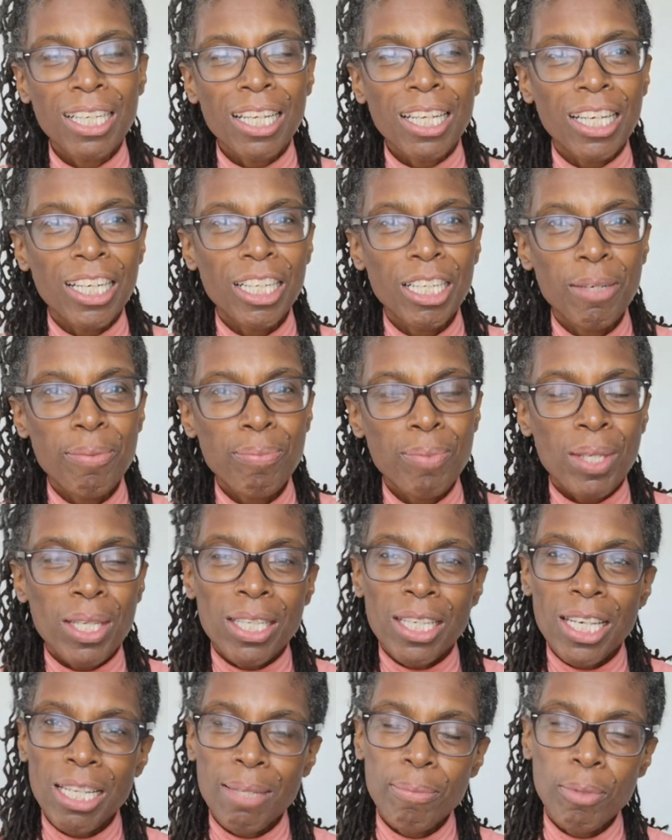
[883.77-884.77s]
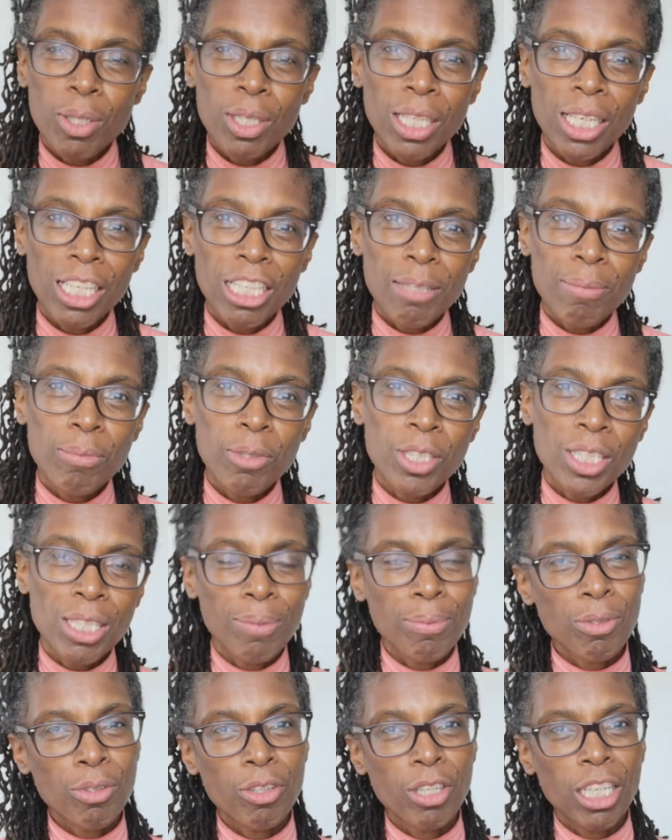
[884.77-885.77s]
the more likes, more
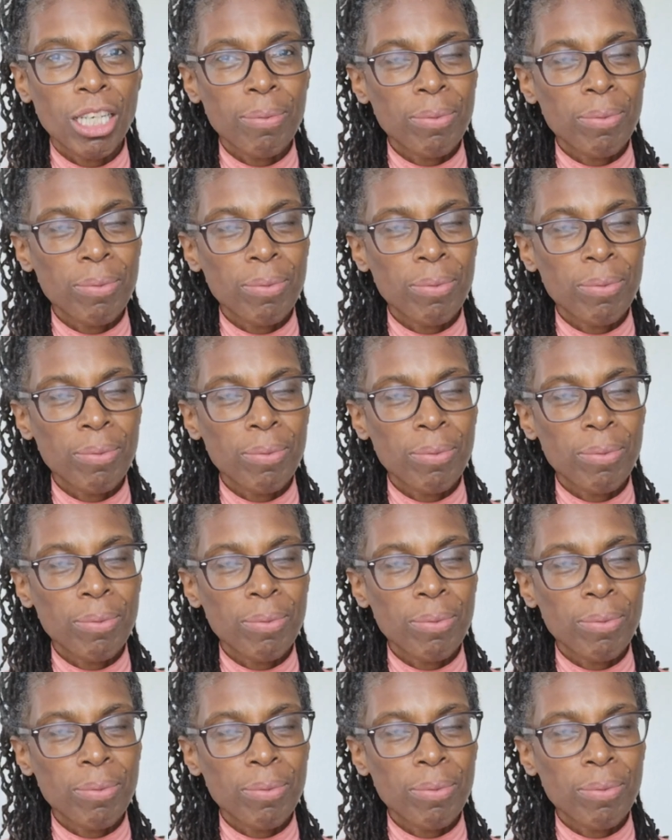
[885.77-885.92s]
subscribes,